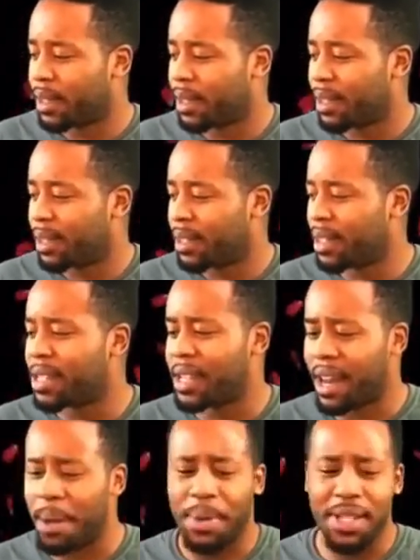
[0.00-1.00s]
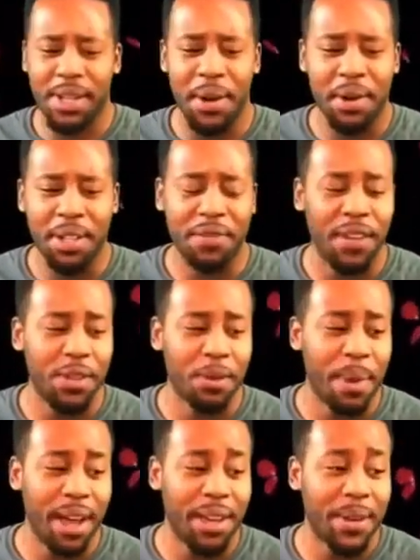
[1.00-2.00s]
She said, I'm going to sit on his face with
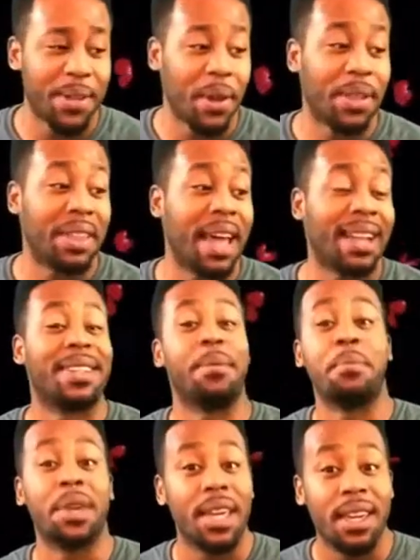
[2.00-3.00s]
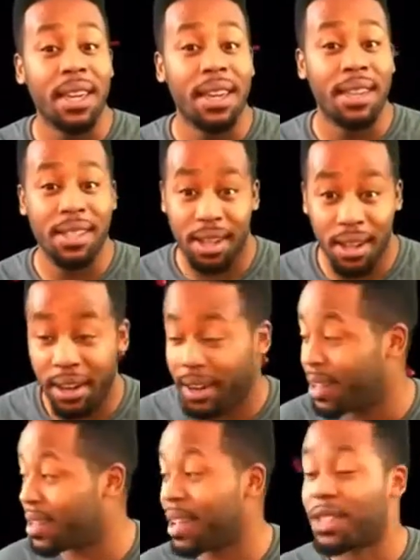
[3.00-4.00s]
my heels on. That, to me, is
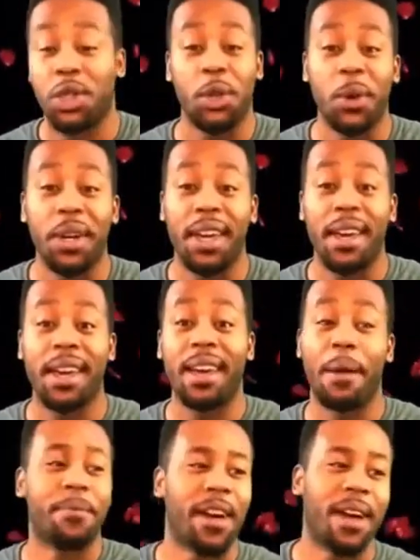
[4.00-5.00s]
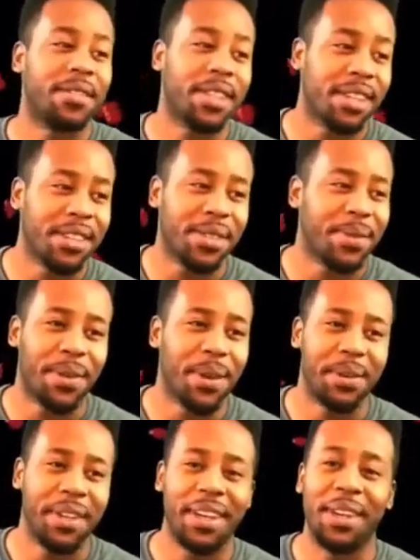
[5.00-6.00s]
hilarious. As a short king, I'm 5'6". You don't
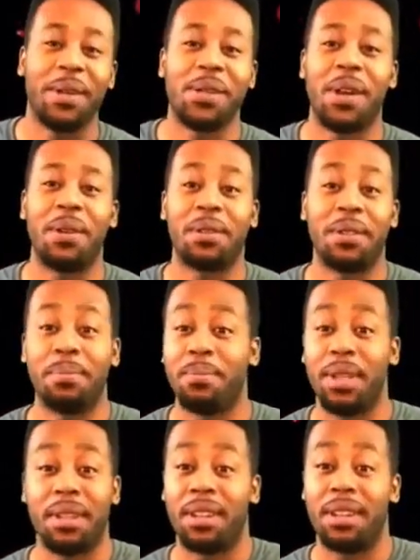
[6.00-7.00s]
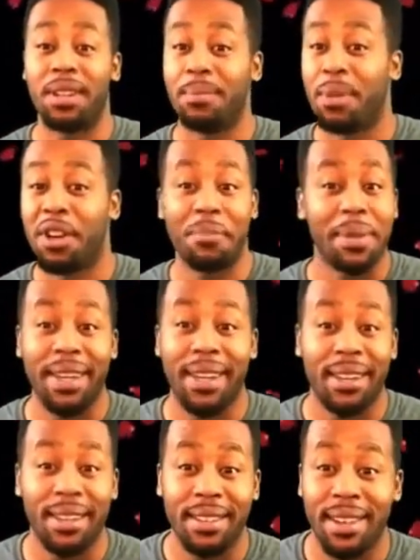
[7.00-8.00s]
need heels on to be above me
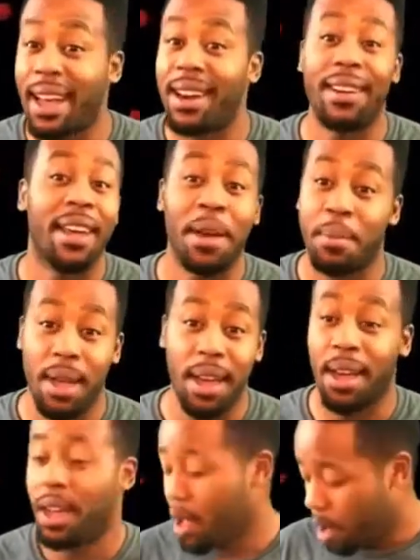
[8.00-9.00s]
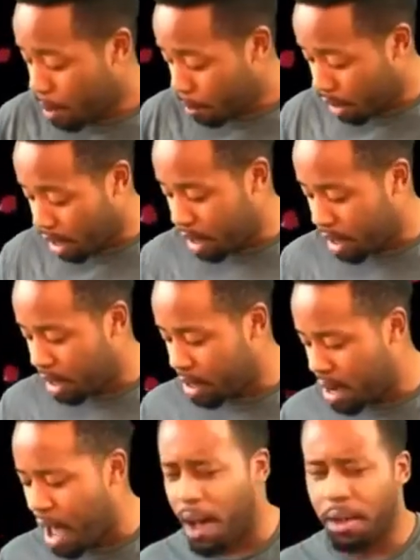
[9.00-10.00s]
and not a damn thing. But
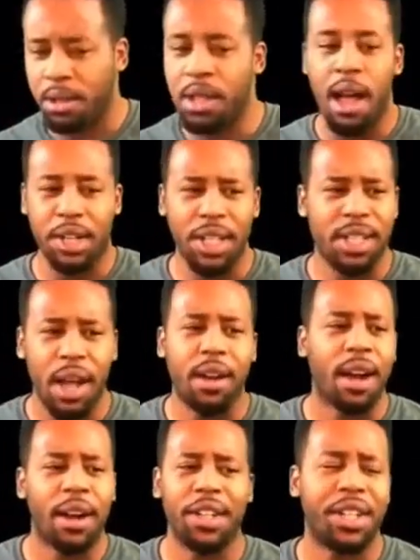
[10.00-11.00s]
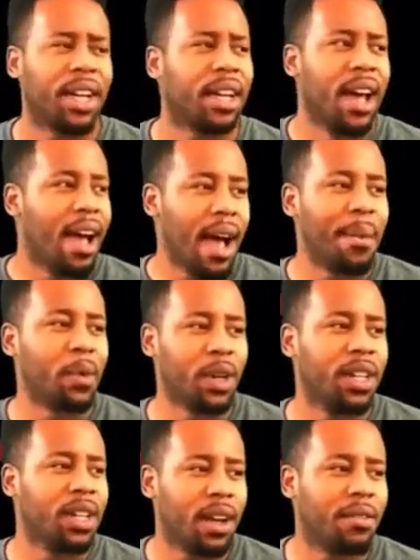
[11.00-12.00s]
no, she's talking her shit. I'm
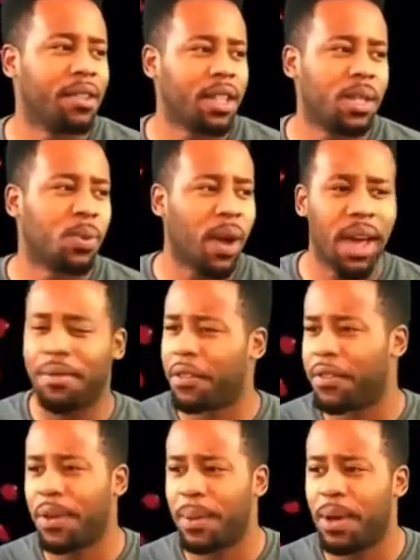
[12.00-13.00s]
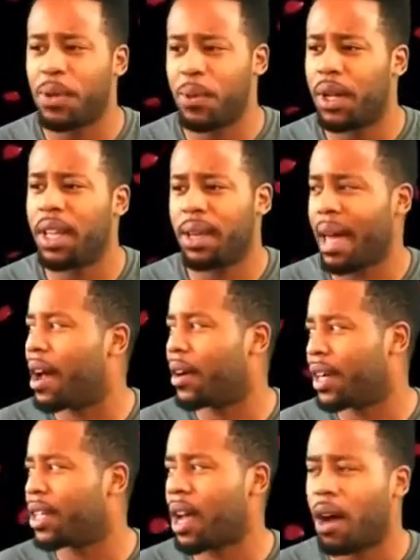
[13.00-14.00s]
really loving this wave of females really out
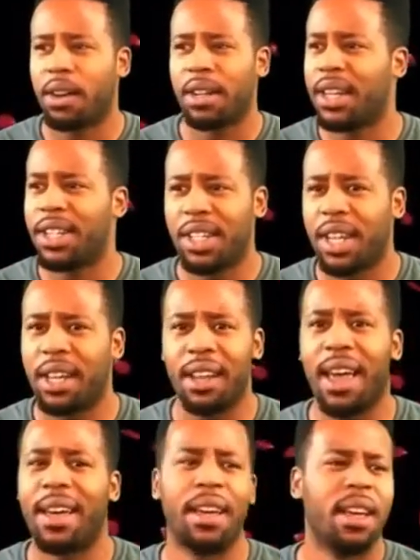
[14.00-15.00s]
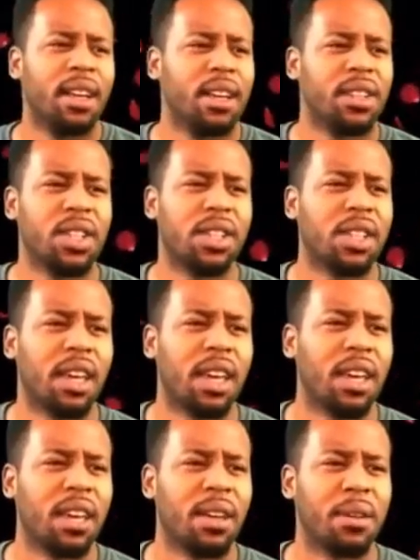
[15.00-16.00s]
here talking their shit. Like, she
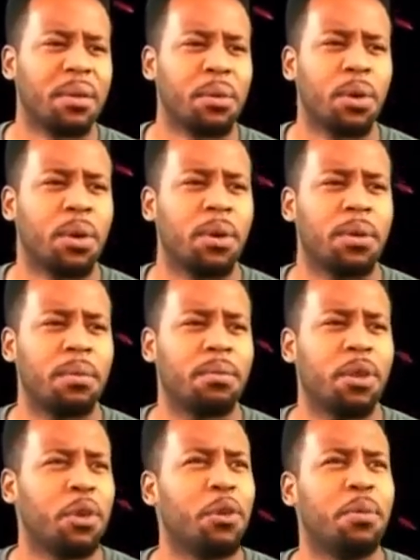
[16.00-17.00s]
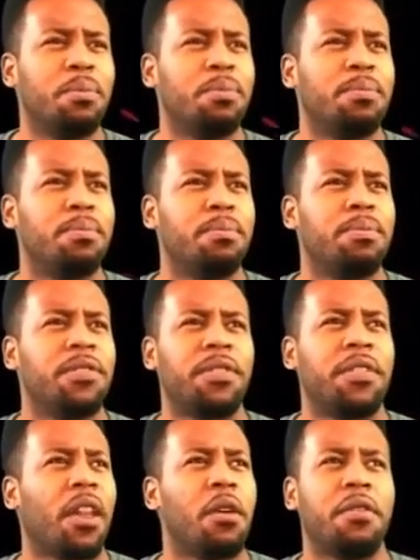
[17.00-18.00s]
said, who
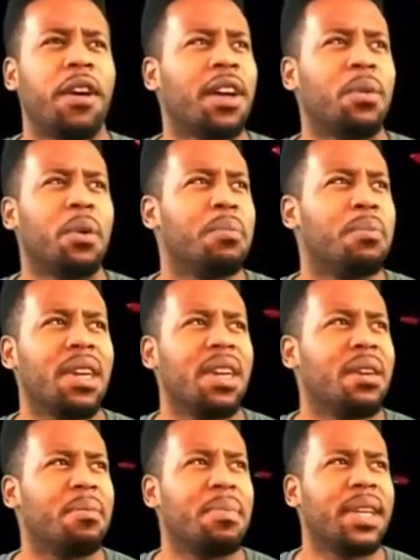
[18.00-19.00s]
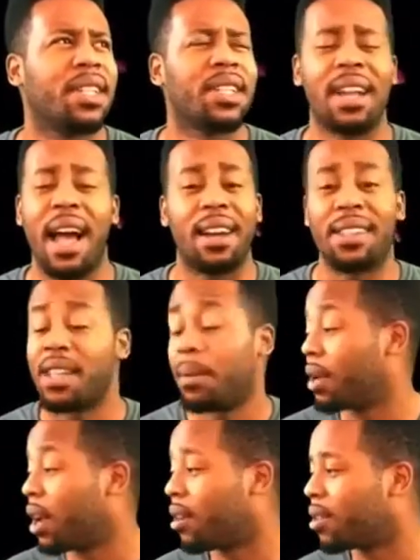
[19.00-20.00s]
fuck with me, bitch, not or
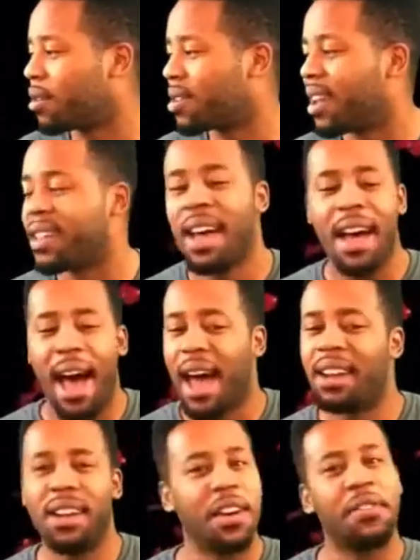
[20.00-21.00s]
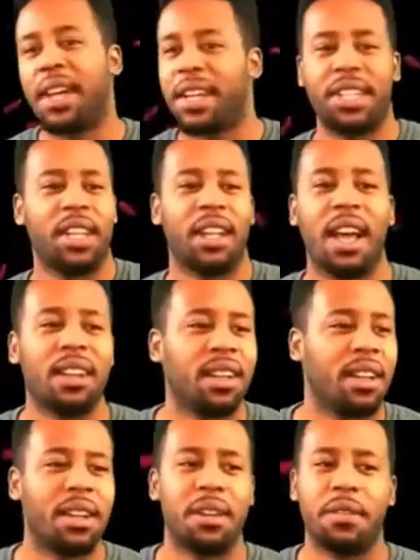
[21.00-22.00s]
something along those lines. I love that shit. I
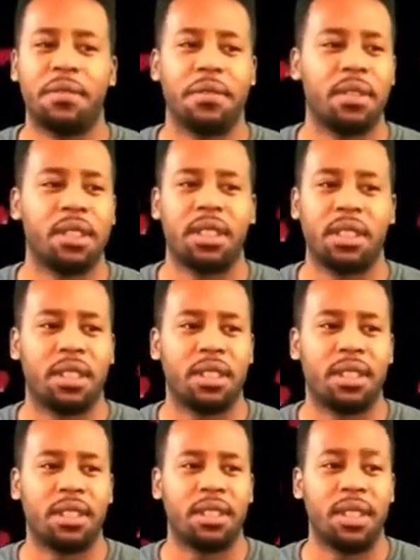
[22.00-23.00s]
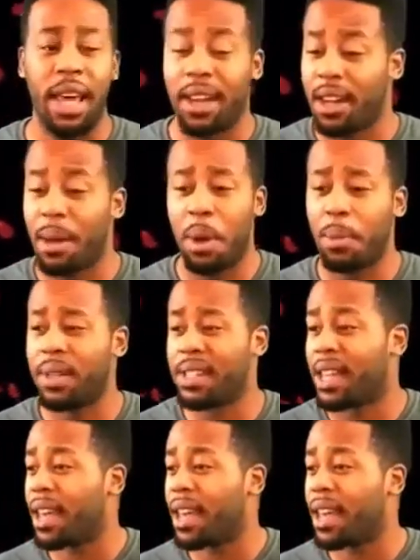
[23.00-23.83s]
love just taking that moment and saying, hey,